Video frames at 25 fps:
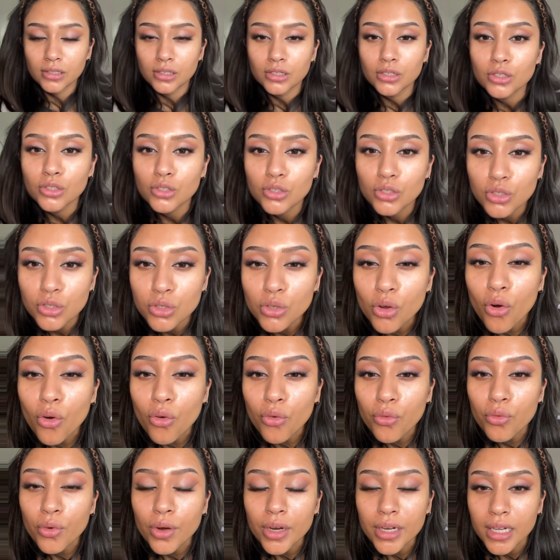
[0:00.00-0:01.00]
So
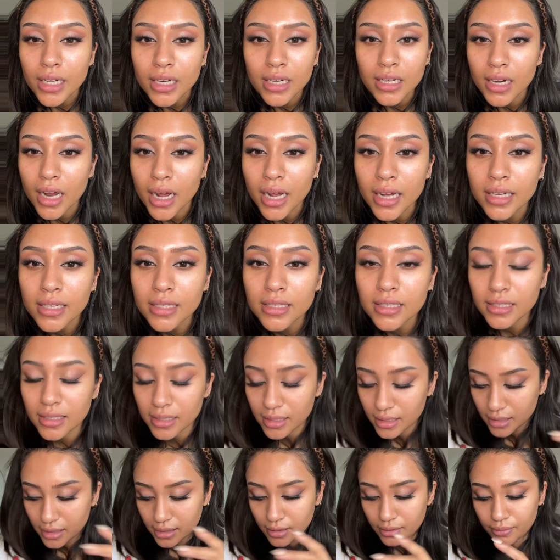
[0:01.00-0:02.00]
freaking nice.
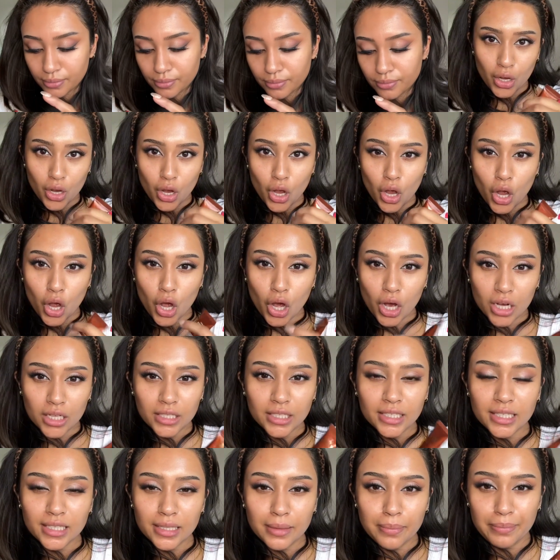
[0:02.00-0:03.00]
On
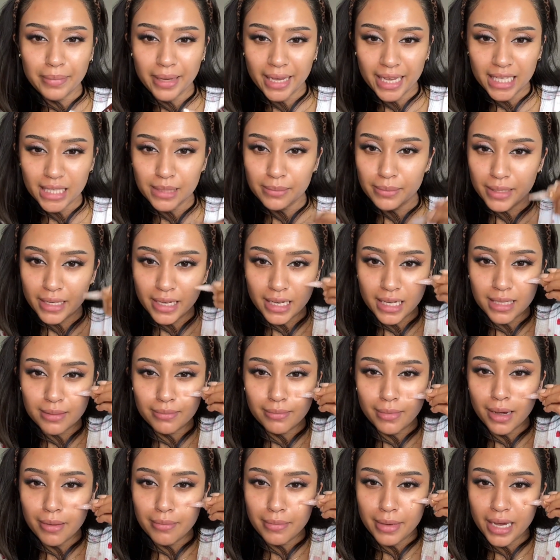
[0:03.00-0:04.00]
to the base because
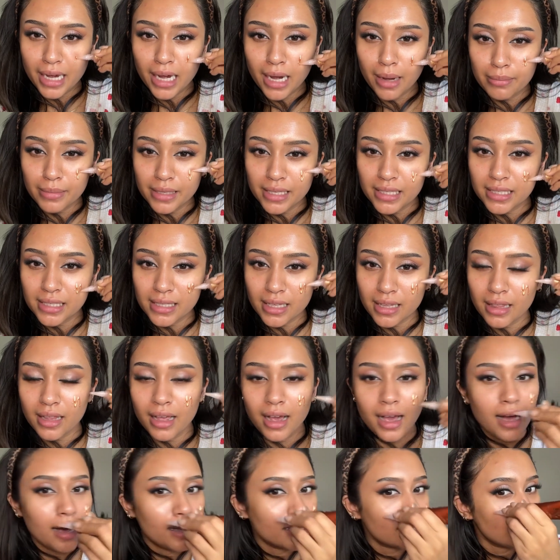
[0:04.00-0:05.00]
my makeup needs to
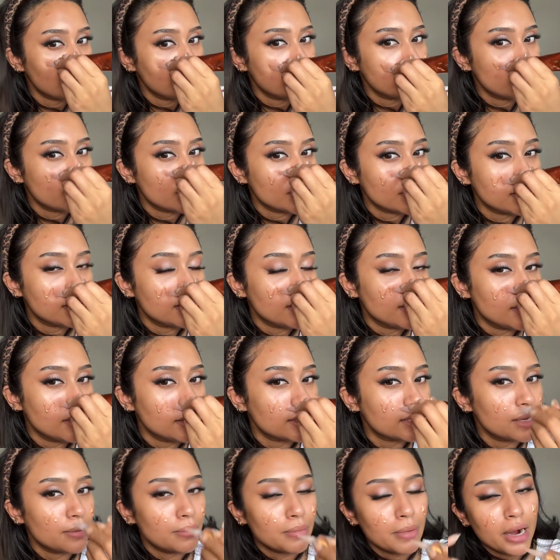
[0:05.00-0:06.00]
last. I'm using the
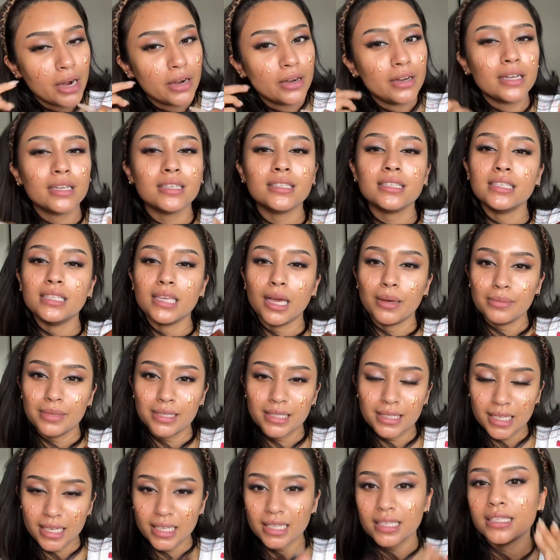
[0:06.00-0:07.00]
Danessa Myricks Yummy
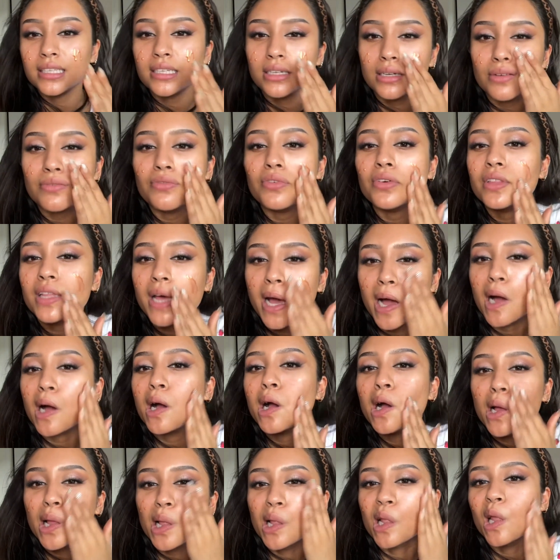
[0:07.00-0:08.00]
Skin Serum for that
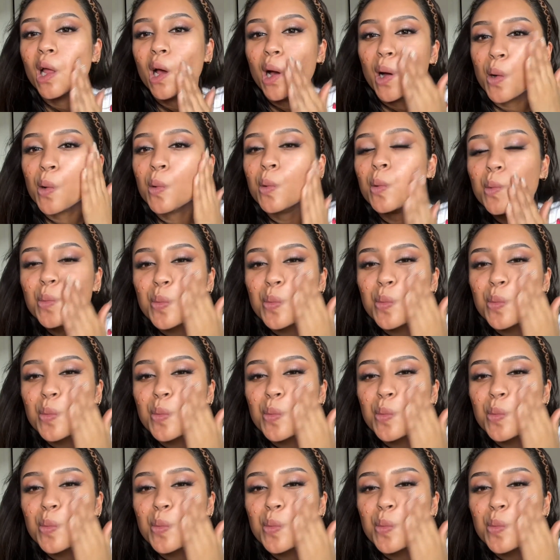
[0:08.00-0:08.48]
glow.